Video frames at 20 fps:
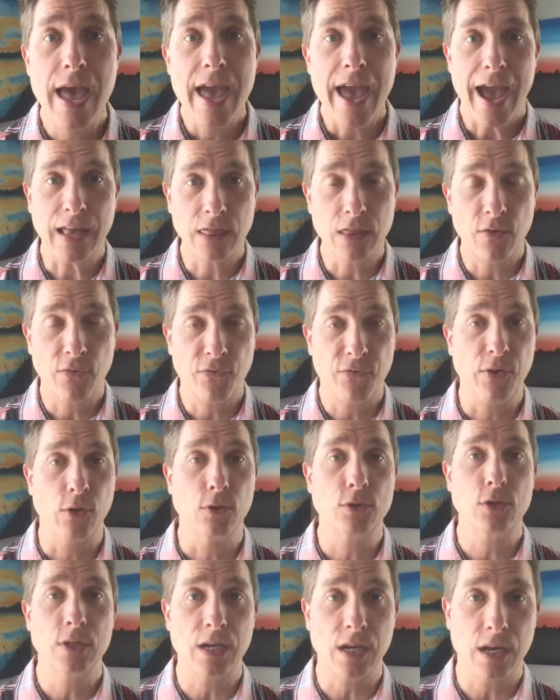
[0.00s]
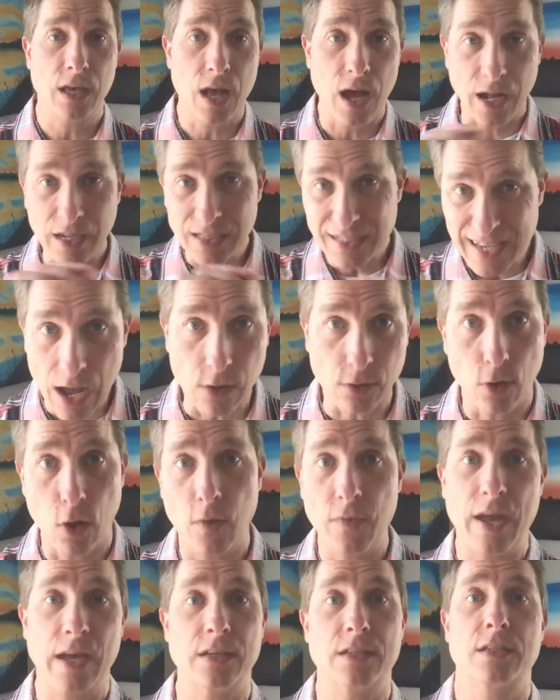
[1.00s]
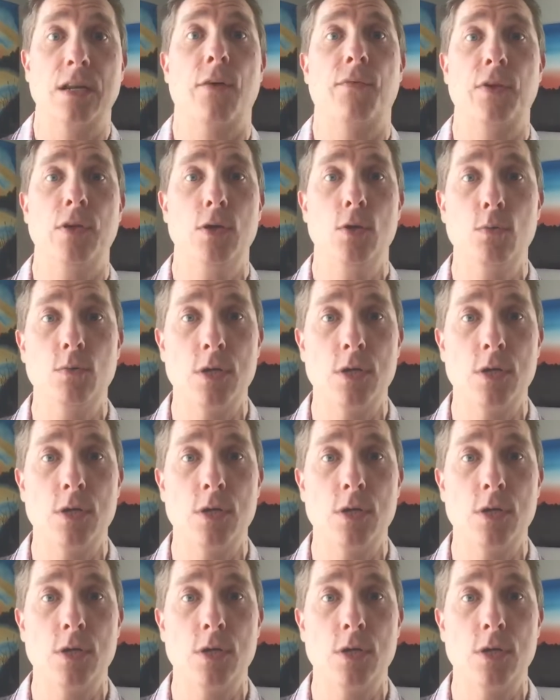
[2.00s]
And the filter that cuts out all that stuff that you